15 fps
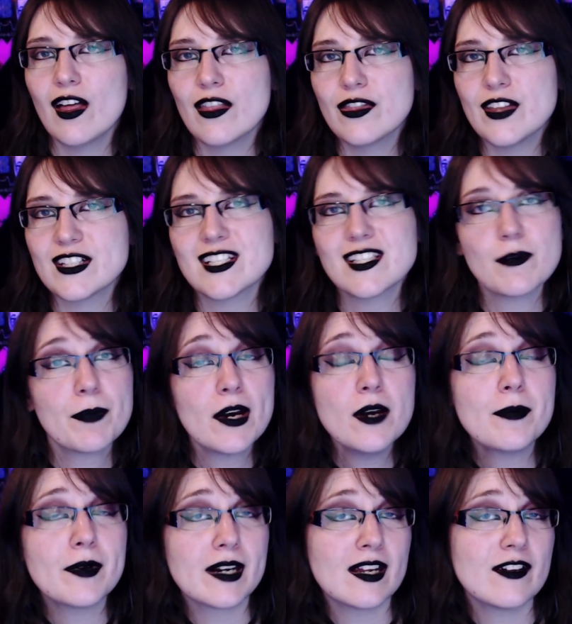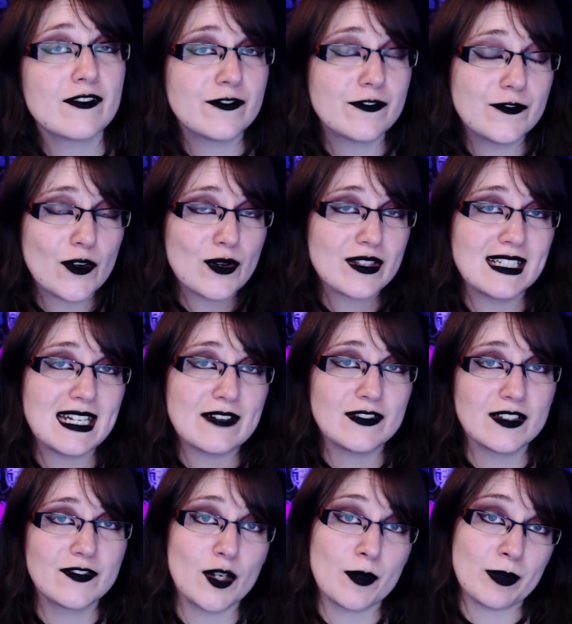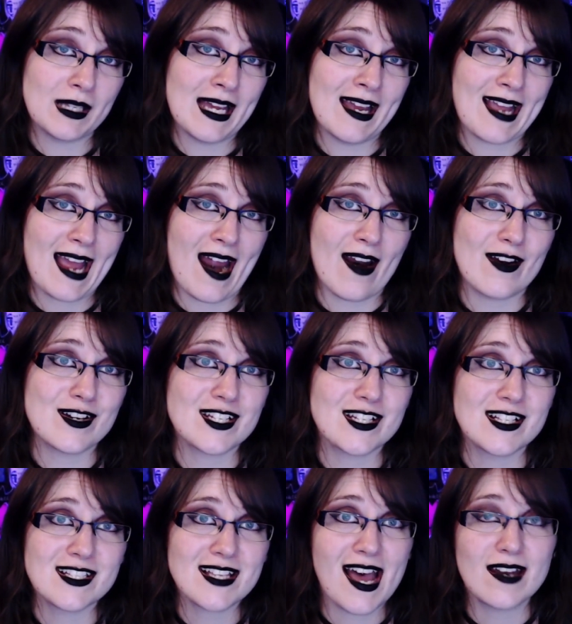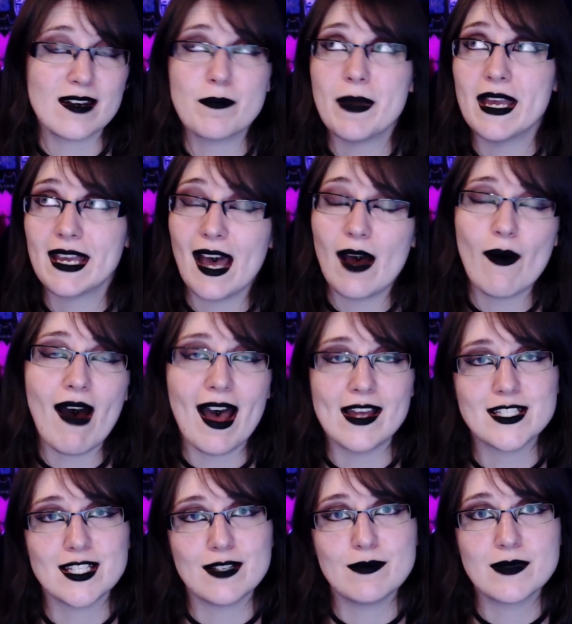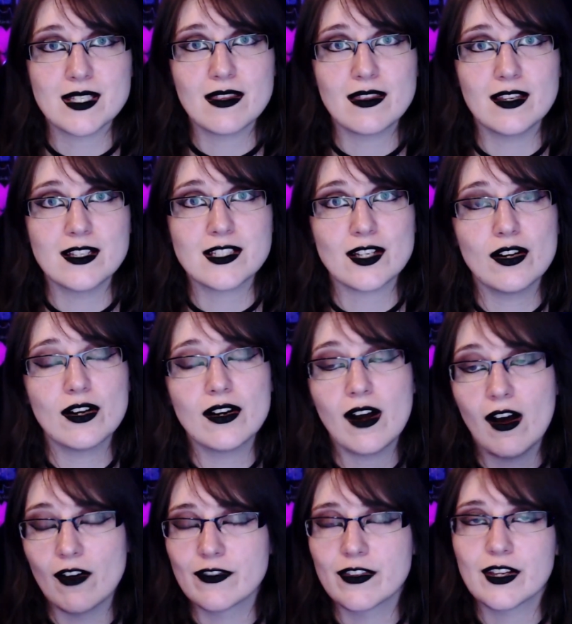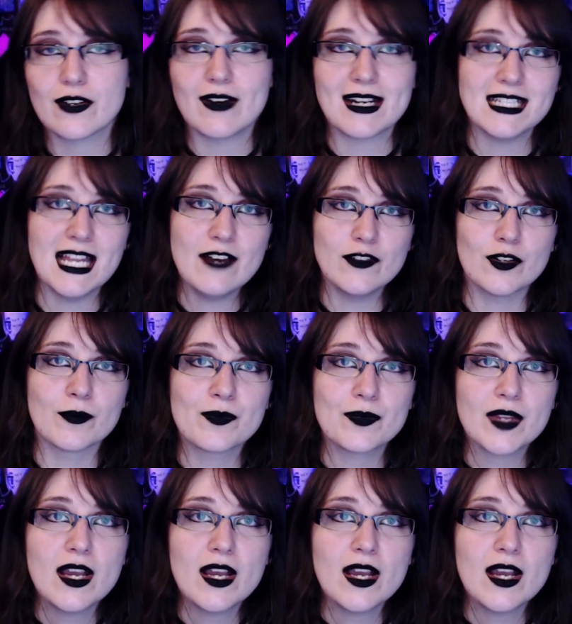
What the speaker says: that is appropriate for the level of your player characters and pick out items that are of the correct level.